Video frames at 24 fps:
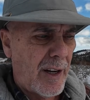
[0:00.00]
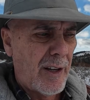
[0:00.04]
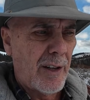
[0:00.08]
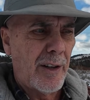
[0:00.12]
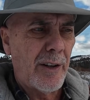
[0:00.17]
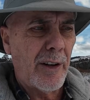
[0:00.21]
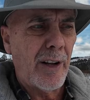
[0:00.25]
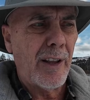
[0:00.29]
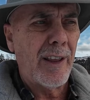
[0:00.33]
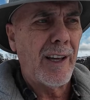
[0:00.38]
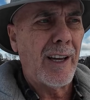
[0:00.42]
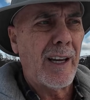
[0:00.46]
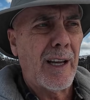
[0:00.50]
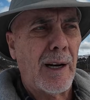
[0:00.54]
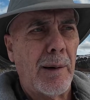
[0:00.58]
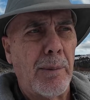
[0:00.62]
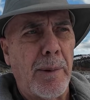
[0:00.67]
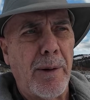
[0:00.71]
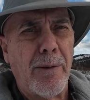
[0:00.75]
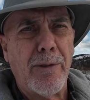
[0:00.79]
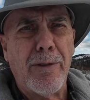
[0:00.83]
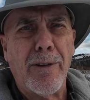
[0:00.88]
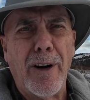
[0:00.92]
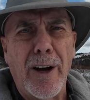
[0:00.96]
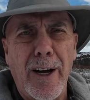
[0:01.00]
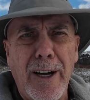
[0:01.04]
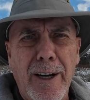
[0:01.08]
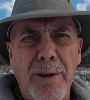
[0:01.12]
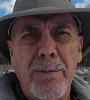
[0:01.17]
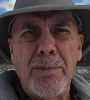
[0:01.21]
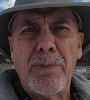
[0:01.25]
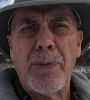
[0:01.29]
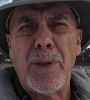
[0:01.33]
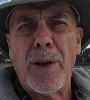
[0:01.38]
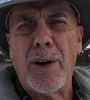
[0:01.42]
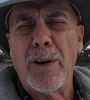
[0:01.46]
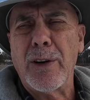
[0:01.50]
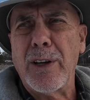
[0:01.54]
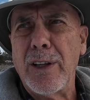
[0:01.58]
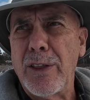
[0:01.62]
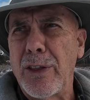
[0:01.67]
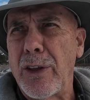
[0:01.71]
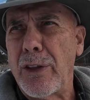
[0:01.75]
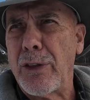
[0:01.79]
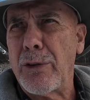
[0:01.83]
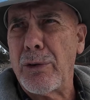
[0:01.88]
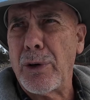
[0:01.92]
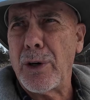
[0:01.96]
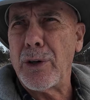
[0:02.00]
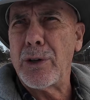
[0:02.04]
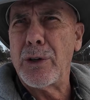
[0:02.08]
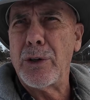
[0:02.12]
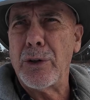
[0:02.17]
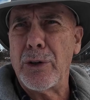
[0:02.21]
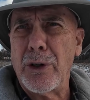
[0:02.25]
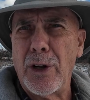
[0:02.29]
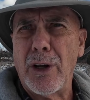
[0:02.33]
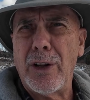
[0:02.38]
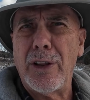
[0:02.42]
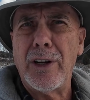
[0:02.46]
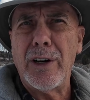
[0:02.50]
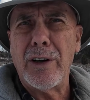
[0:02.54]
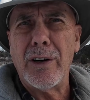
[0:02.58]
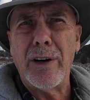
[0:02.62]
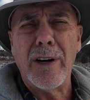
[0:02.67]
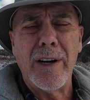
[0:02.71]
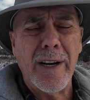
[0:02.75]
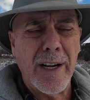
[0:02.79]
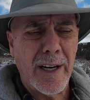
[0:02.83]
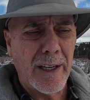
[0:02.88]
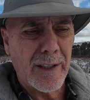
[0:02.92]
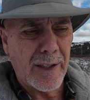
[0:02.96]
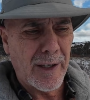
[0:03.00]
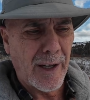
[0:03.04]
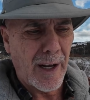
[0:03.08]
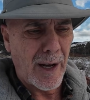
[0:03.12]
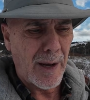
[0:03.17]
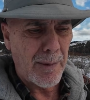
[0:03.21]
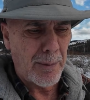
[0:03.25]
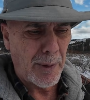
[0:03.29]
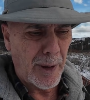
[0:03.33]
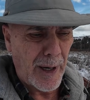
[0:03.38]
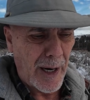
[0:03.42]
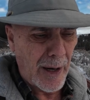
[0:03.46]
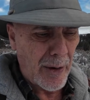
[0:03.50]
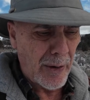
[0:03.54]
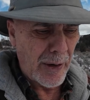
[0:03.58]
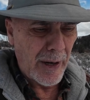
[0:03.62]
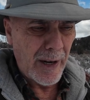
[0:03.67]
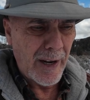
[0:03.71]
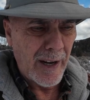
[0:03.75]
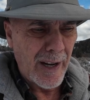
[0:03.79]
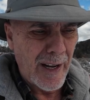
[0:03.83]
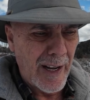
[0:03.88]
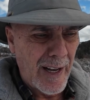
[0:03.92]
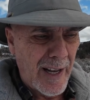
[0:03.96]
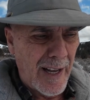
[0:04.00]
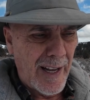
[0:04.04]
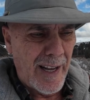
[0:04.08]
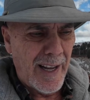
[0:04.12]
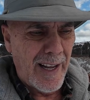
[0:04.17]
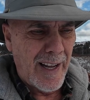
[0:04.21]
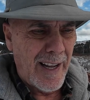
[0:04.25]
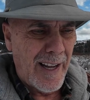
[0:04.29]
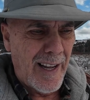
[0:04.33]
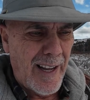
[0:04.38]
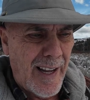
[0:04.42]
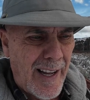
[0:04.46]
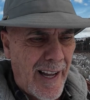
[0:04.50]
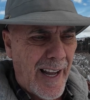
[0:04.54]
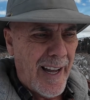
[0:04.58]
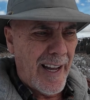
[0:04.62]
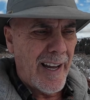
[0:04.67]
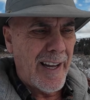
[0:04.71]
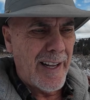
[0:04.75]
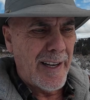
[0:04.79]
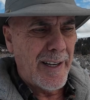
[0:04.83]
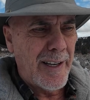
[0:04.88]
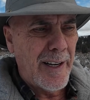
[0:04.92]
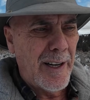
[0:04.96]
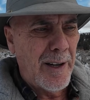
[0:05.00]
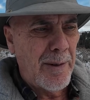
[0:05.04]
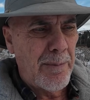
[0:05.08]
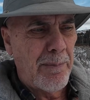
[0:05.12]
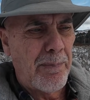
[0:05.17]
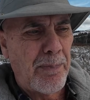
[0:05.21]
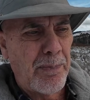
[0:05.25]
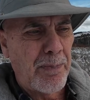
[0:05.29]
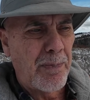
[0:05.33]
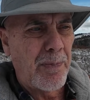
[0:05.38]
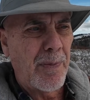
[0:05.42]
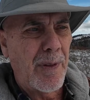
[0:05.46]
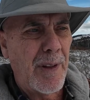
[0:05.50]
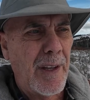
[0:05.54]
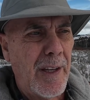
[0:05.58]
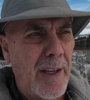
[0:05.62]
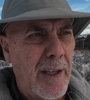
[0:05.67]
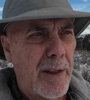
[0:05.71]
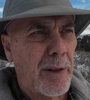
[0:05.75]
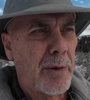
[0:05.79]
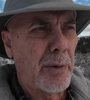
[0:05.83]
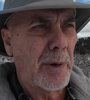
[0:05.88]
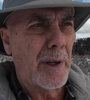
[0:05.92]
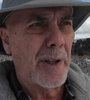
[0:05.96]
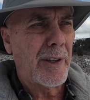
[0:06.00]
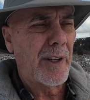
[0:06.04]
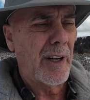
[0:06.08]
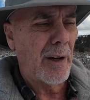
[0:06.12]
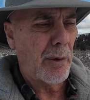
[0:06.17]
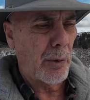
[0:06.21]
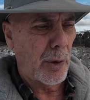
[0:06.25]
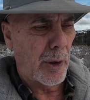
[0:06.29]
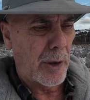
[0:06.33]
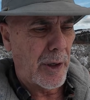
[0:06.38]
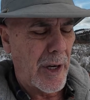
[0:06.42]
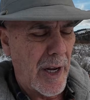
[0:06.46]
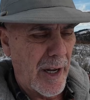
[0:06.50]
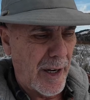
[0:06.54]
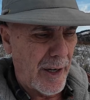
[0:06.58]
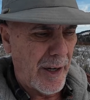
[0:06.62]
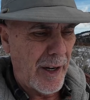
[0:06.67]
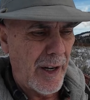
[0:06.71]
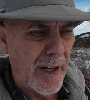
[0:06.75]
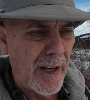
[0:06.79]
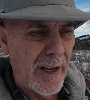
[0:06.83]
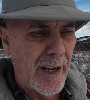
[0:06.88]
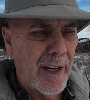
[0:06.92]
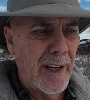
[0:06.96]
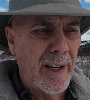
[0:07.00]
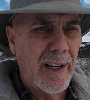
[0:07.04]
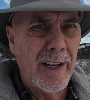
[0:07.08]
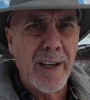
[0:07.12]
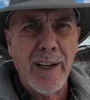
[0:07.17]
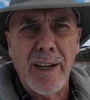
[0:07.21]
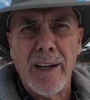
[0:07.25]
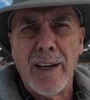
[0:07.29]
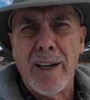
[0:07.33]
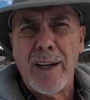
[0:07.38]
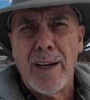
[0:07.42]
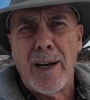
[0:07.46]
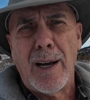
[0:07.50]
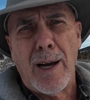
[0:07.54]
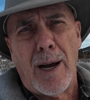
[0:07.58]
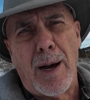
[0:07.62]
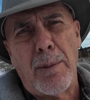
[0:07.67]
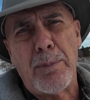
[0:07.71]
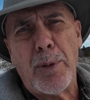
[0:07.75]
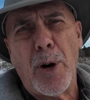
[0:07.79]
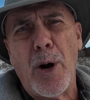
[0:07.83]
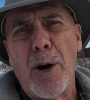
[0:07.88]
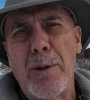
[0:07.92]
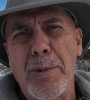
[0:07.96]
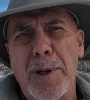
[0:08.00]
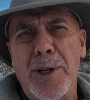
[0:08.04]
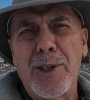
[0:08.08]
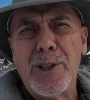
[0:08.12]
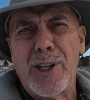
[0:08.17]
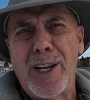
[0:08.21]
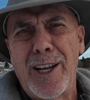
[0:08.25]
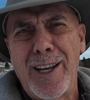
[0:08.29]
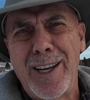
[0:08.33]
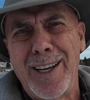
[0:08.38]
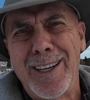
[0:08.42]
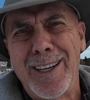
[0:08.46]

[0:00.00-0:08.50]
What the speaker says: So I think it'll be fine. I'll get the thrusters on there next time around and get the rest of that work done. I promise.